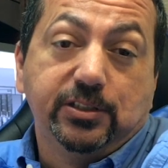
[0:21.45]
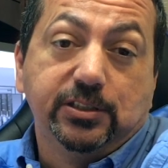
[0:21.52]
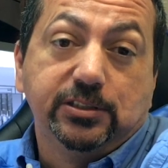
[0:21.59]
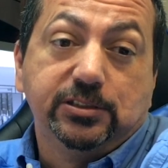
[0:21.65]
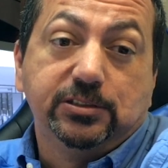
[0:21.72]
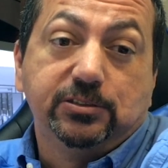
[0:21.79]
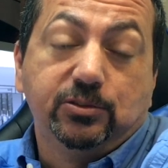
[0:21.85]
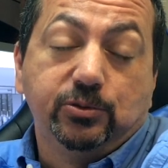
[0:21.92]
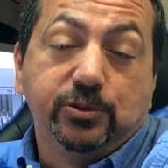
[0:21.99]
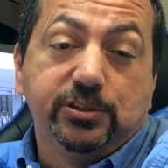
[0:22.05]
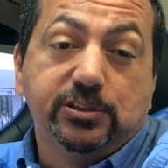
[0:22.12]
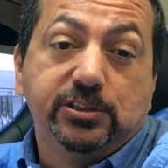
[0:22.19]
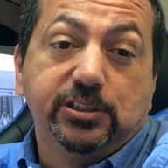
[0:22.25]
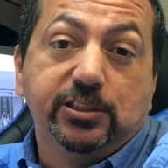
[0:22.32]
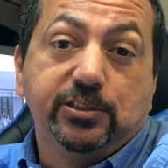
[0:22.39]
this through a
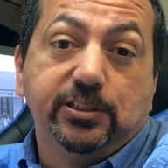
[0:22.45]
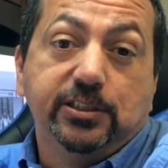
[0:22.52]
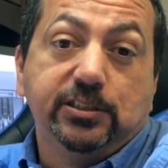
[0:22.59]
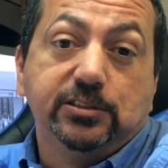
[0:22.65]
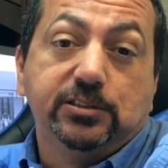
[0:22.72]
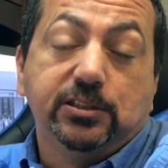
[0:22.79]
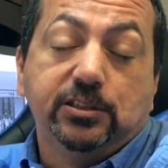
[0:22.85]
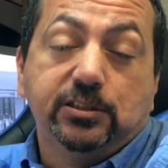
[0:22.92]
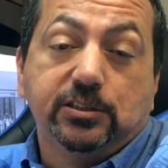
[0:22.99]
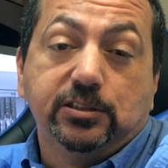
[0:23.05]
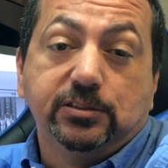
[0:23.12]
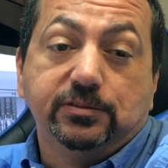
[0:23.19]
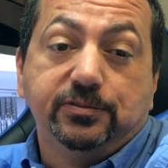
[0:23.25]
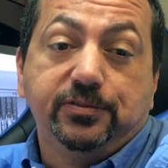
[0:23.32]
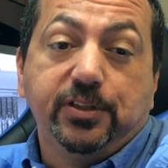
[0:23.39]
series
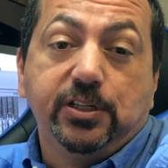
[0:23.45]
of